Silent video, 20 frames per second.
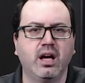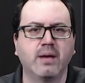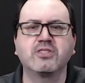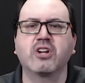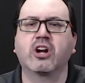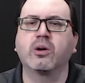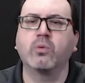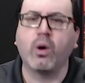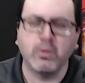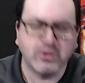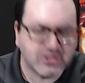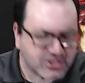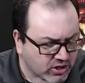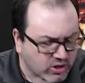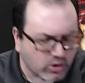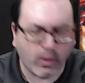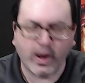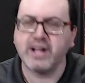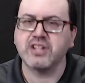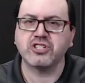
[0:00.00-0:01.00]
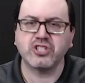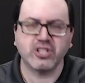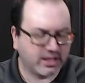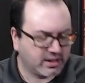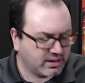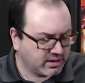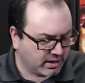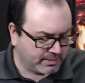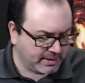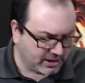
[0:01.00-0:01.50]
I'm sorry, what was your
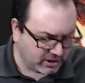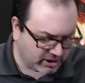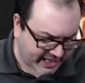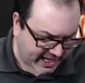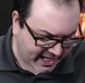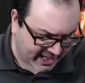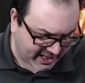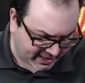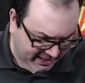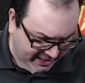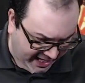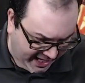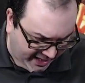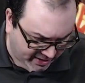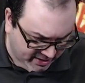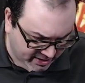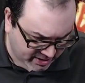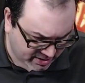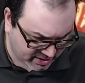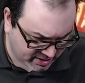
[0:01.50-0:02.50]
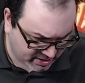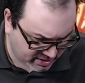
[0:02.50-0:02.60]
question? Let me look at it again.